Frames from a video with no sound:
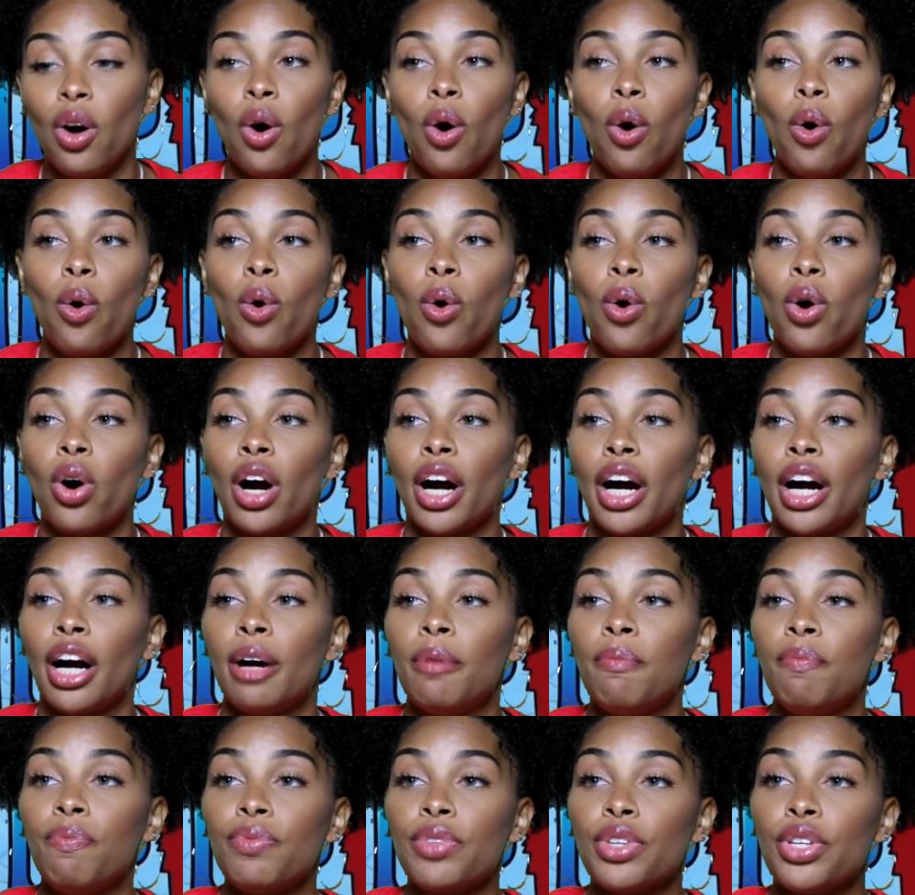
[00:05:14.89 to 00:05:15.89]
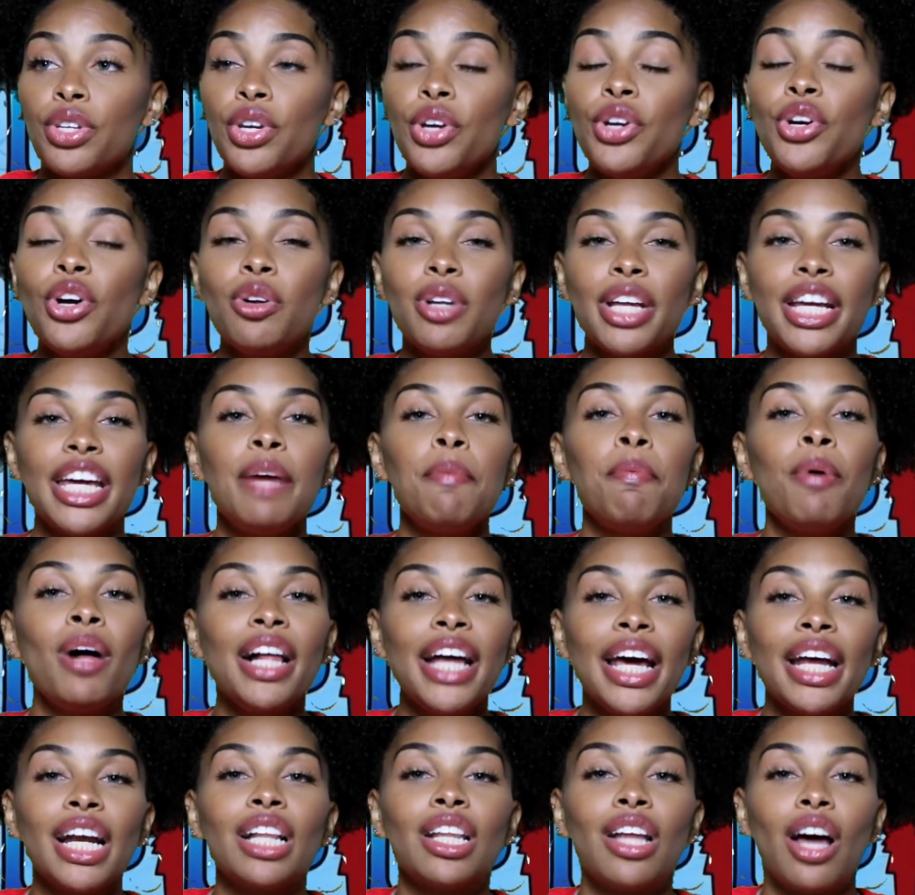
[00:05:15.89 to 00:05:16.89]
or, you know, like he probably
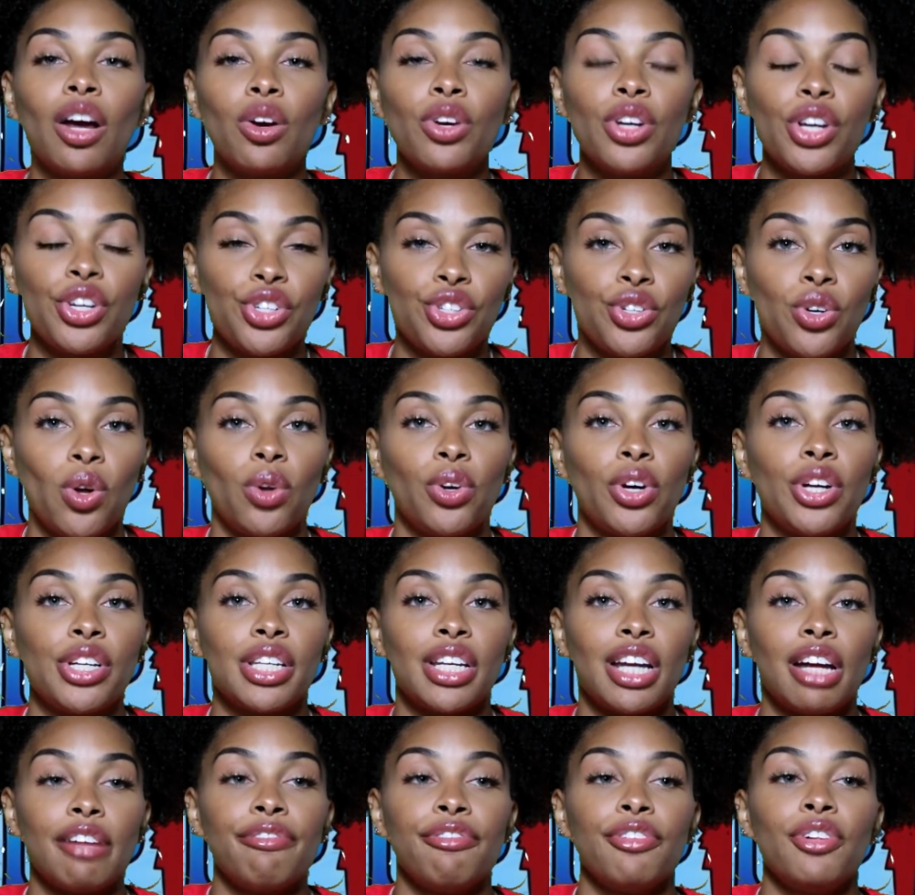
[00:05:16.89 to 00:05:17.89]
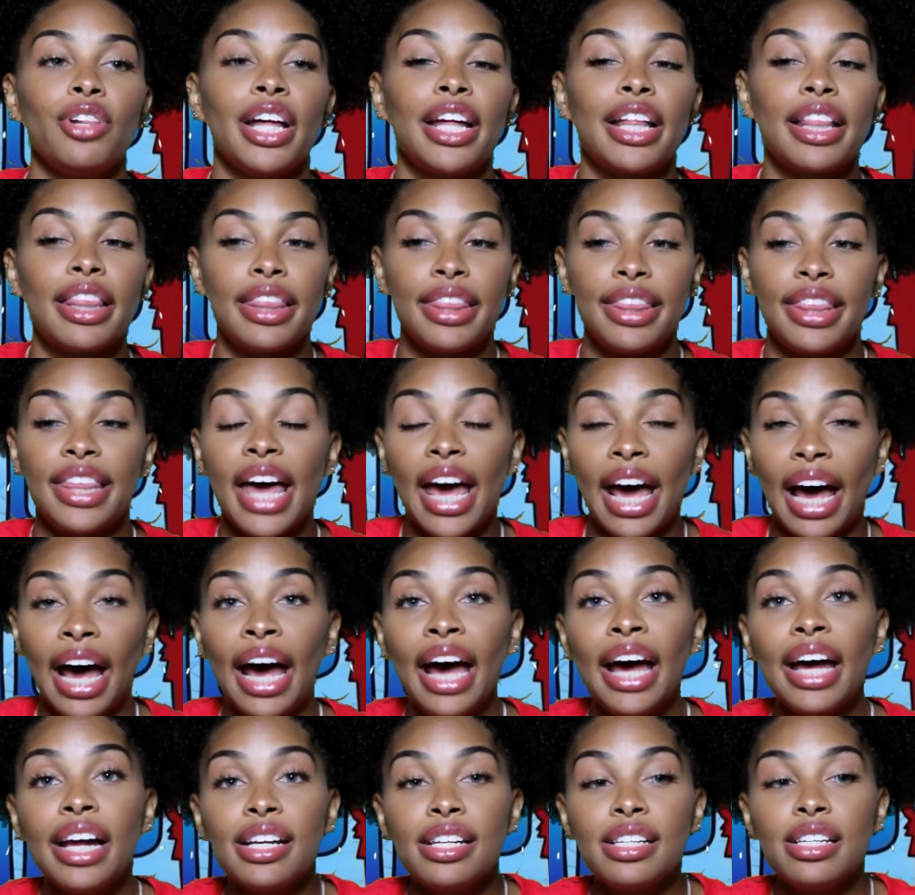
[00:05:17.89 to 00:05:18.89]
had a lot on his shoulders, and I feel like
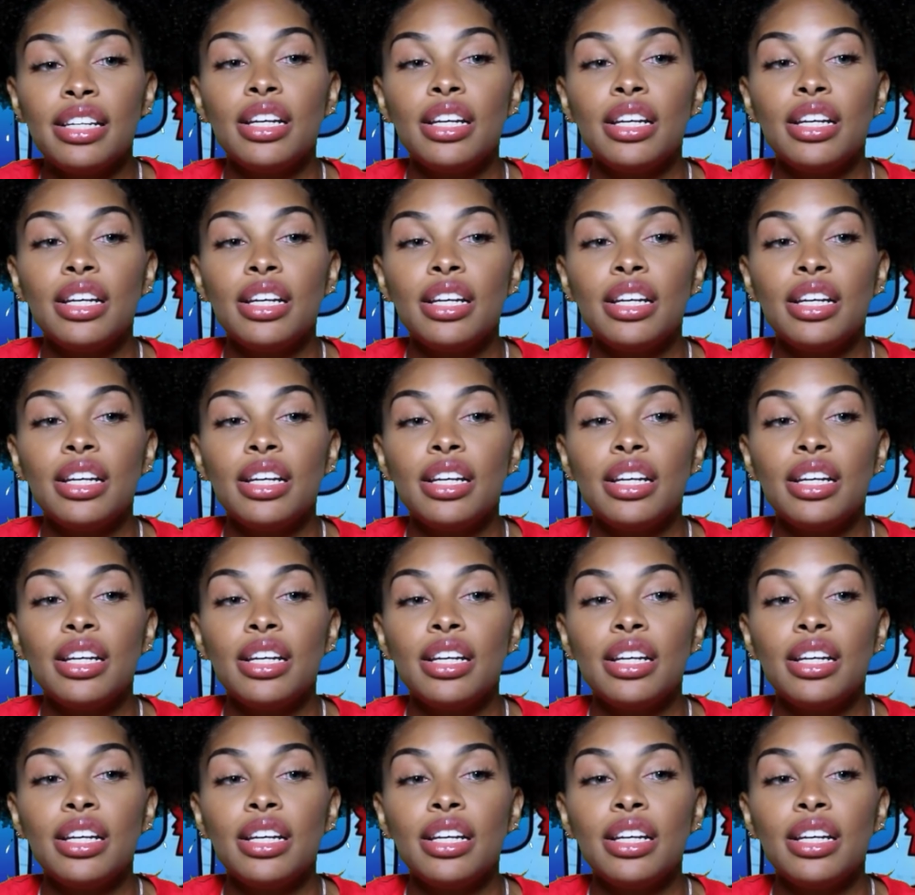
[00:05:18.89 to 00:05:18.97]
that